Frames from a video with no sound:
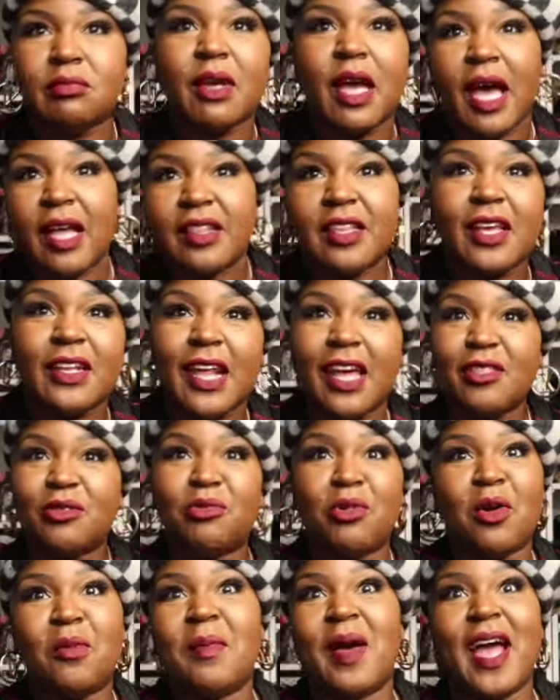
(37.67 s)
thought I'd
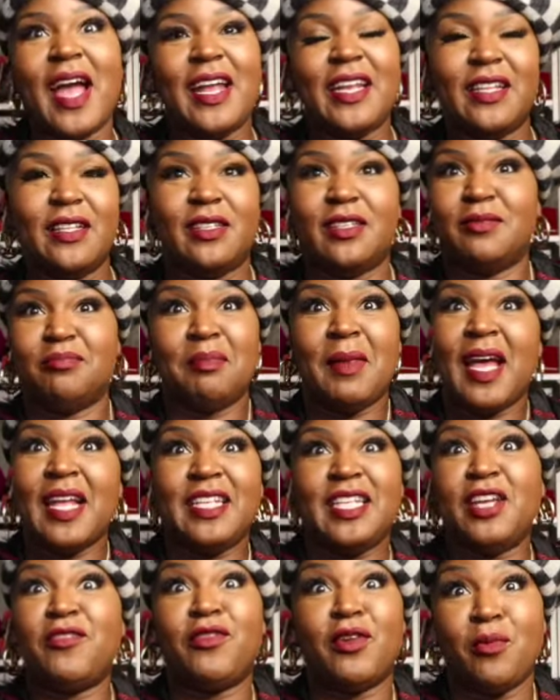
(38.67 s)
throw my
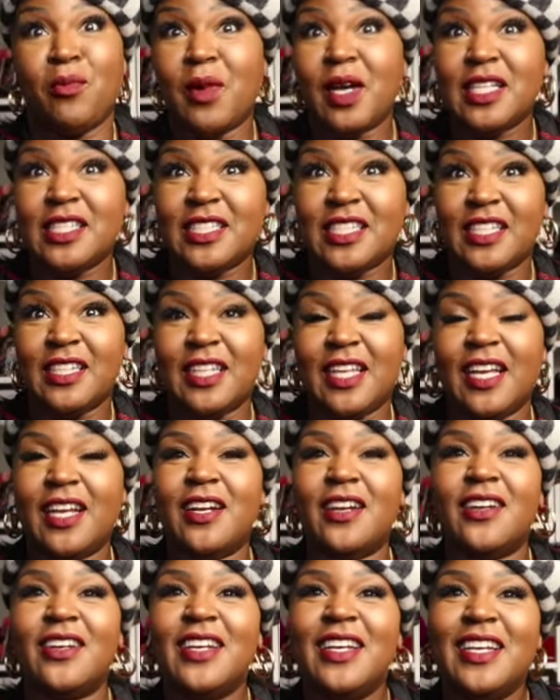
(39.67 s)
different ones in
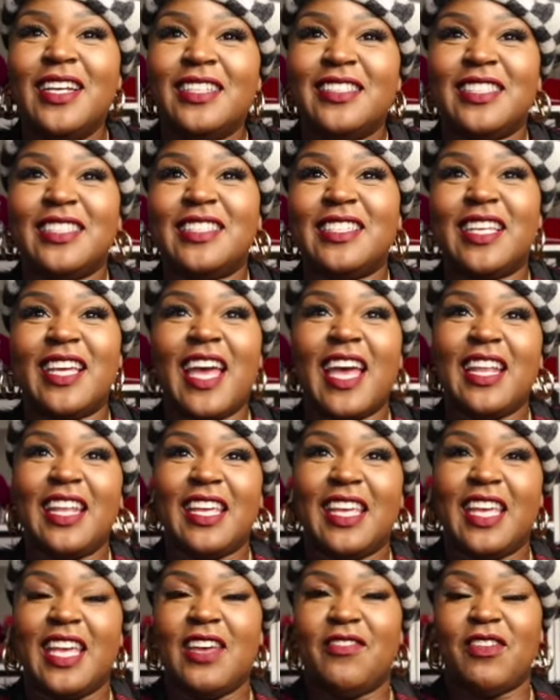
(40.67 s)
there just to kind
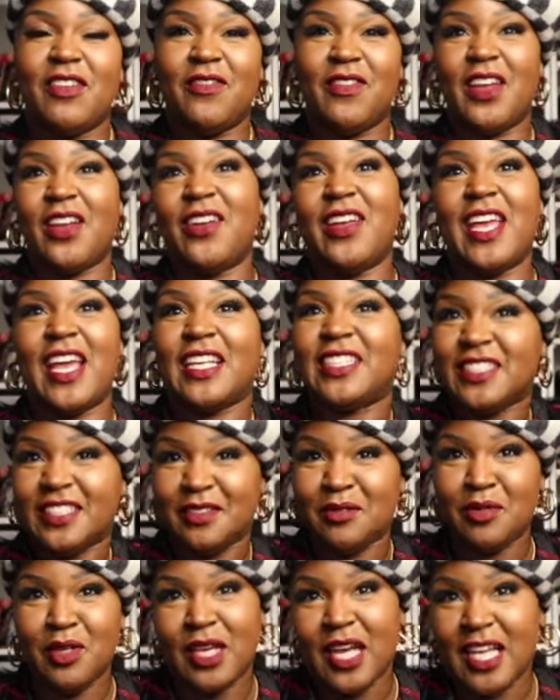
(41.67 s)
of give a
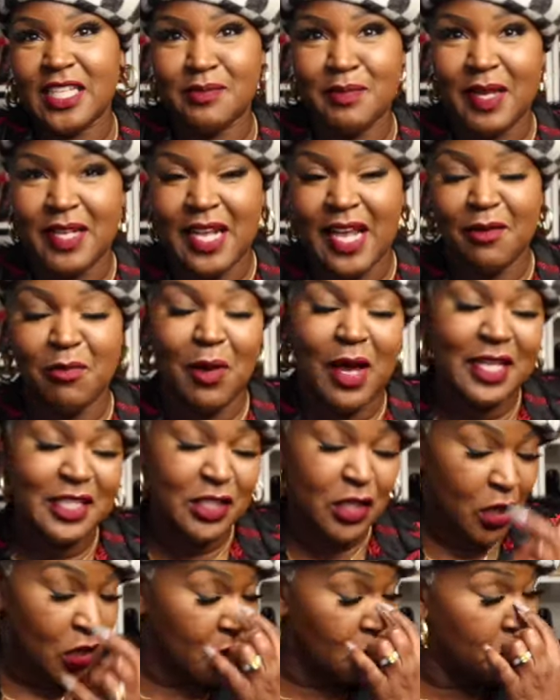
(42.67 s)
variation. You guys may not watch
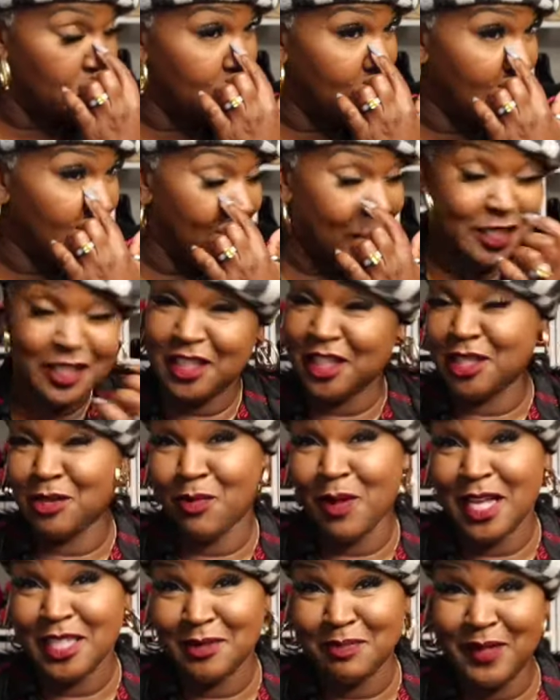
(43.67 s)
her, you may just
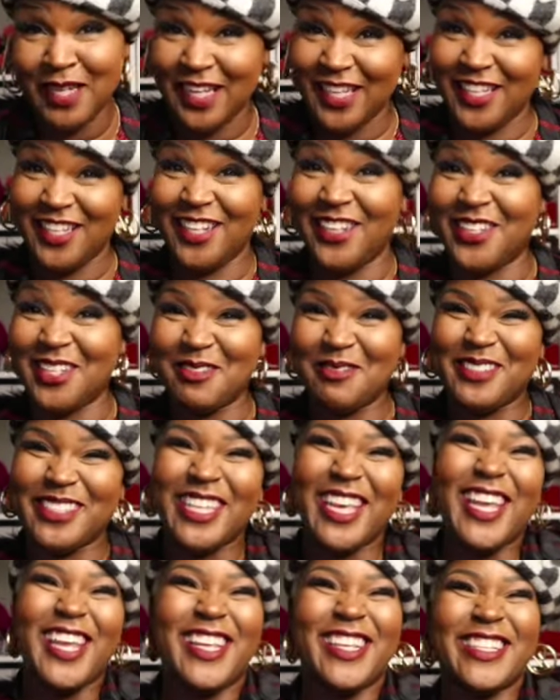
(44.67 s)
watch me, you know what I'm
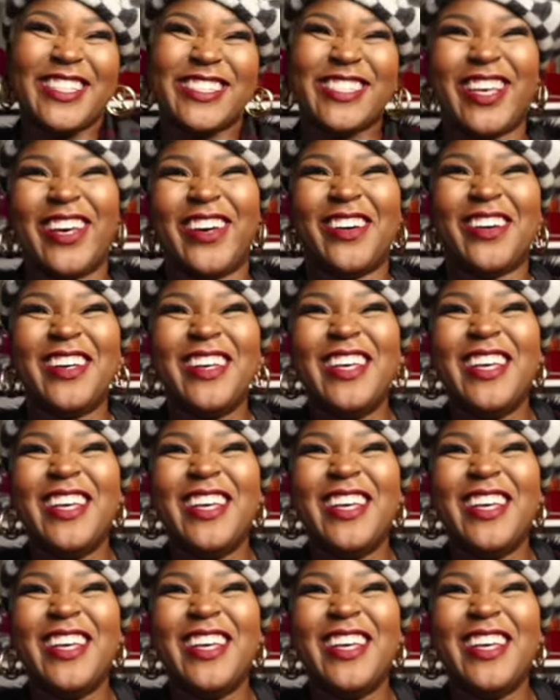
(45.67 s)
saying? So